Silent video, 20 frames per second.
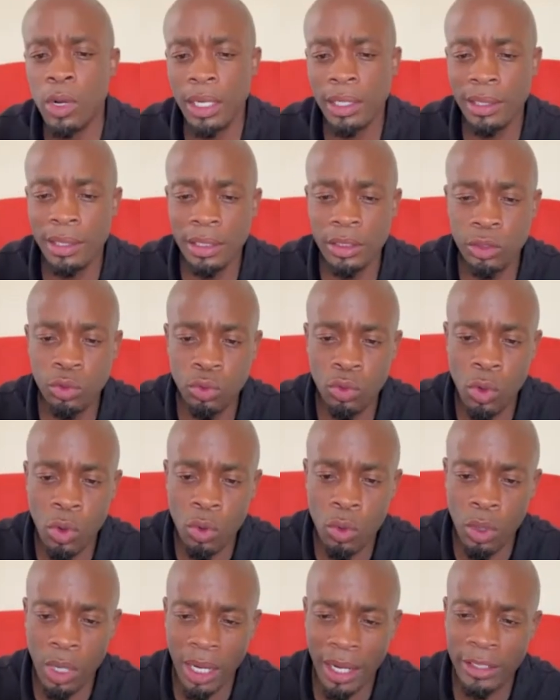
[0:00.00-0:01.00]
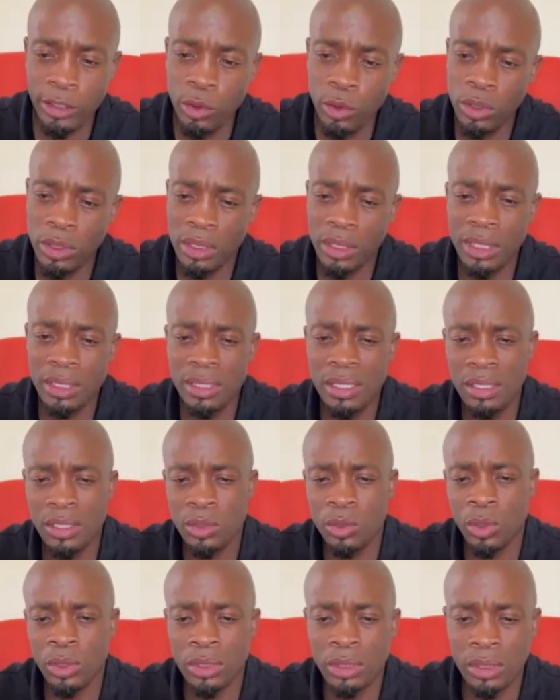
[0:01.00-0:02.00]
I let you go, I know this is
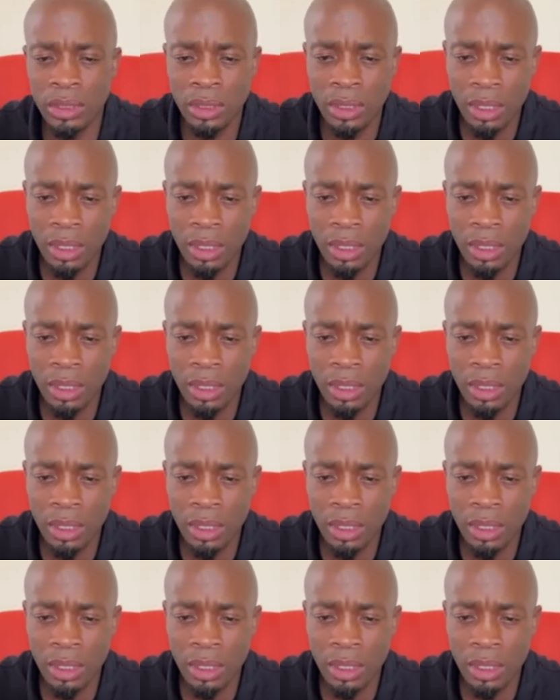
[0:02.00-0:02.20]
not